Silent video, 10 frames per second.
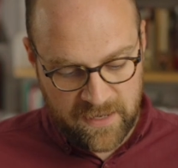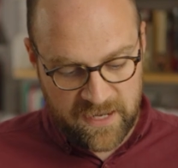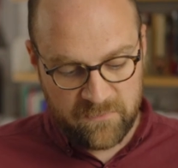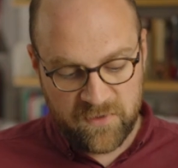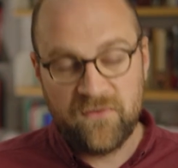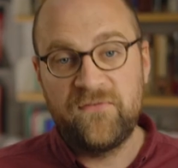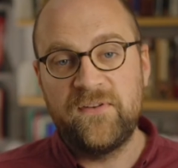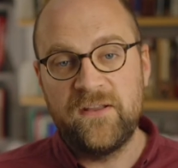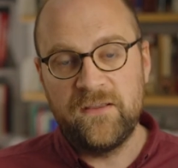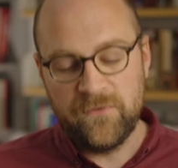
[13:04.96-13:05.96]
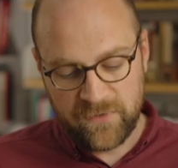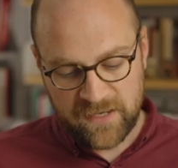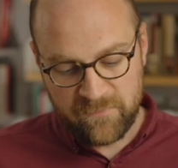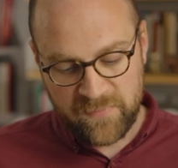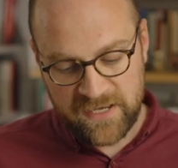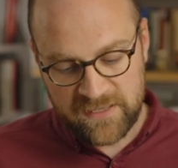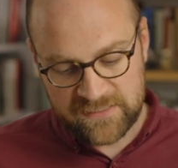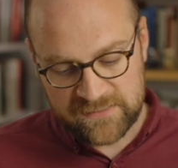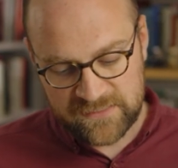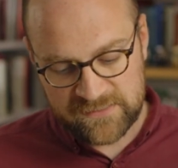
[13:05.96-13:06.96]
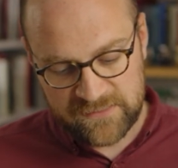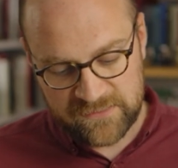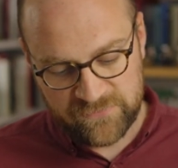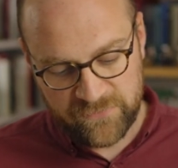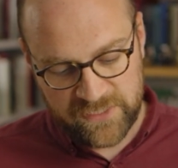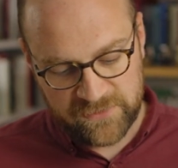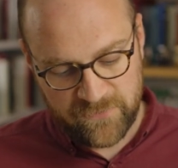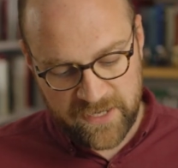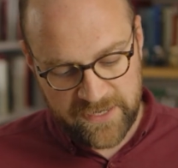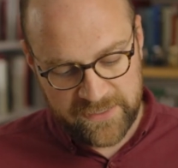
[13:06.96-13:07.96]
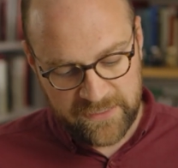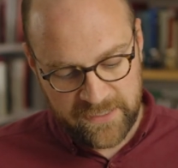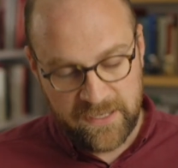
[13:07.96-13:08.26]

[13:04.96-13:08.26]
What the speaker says: I am confident that we can beat this nastiness worldwide